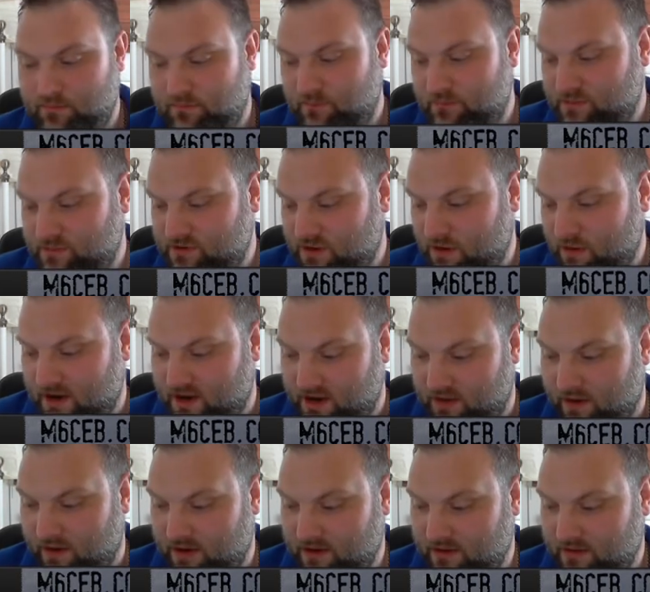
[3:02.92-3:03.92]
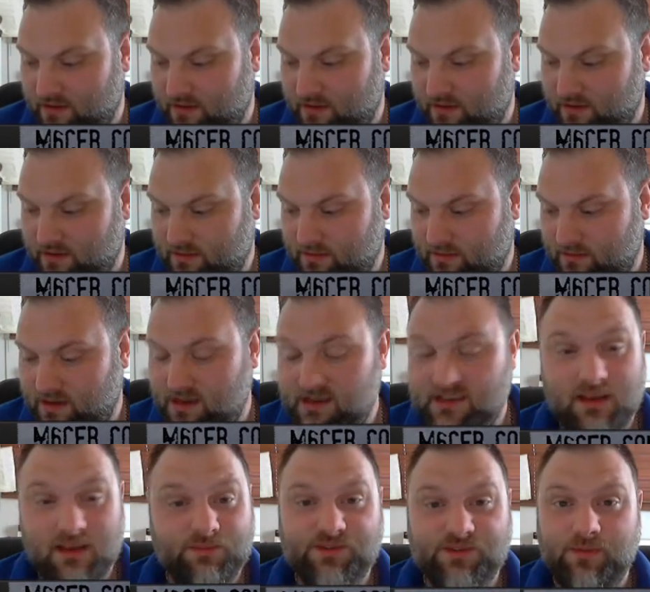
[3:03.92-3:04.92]
So anyway, it
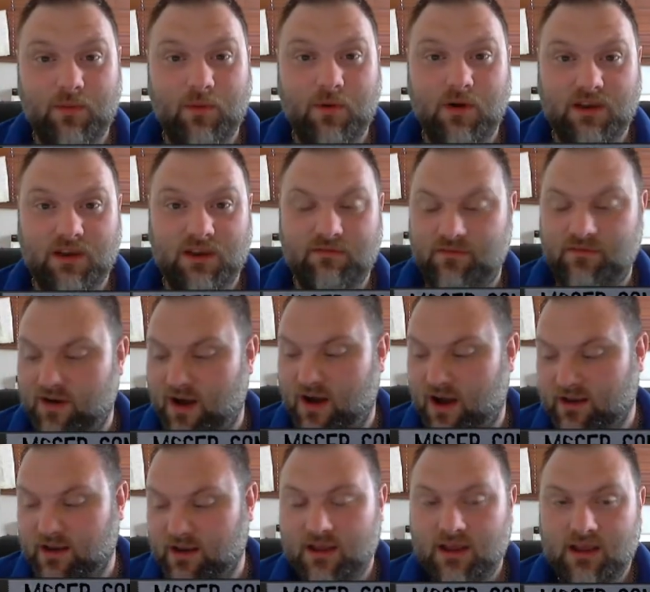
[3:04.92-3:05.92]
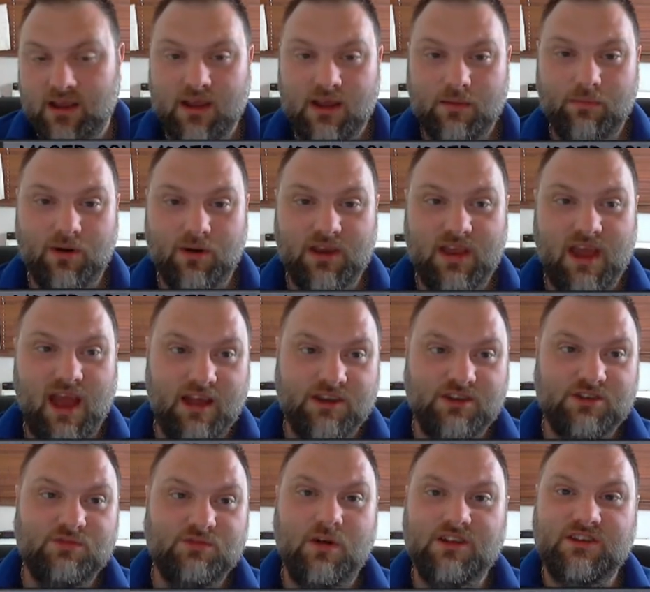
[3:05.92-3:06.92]
seems to be working fine. But yeah, I
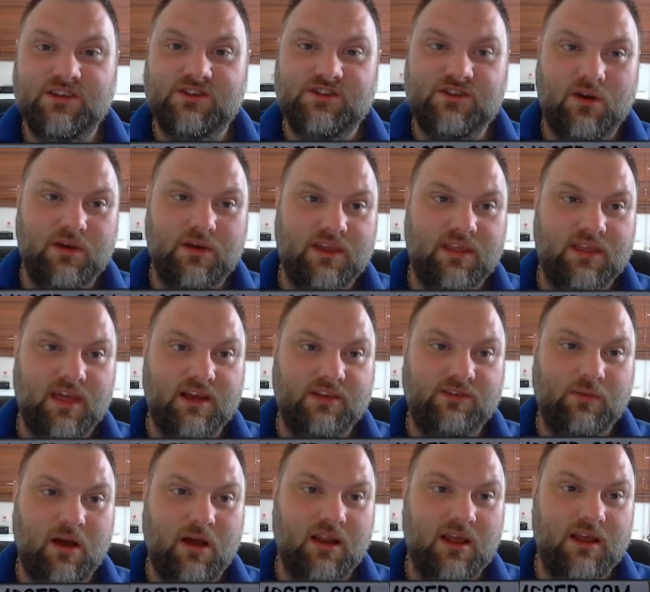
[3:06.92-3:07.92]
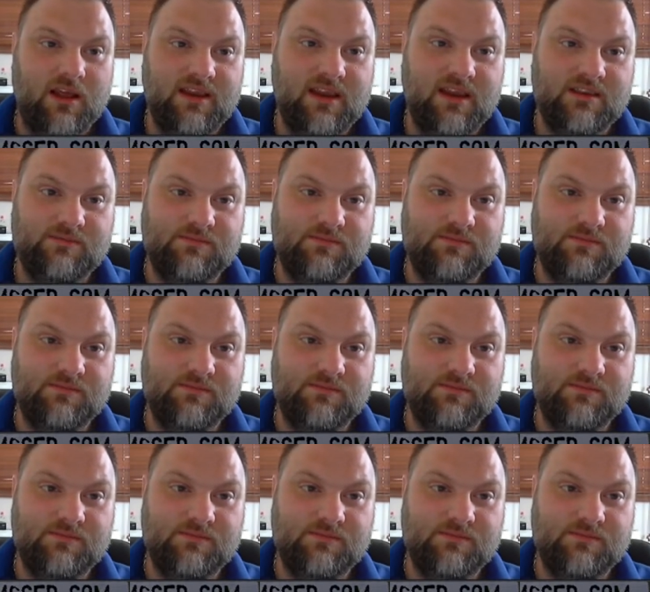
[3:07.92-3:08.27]
just wanted to show you that as well. And here's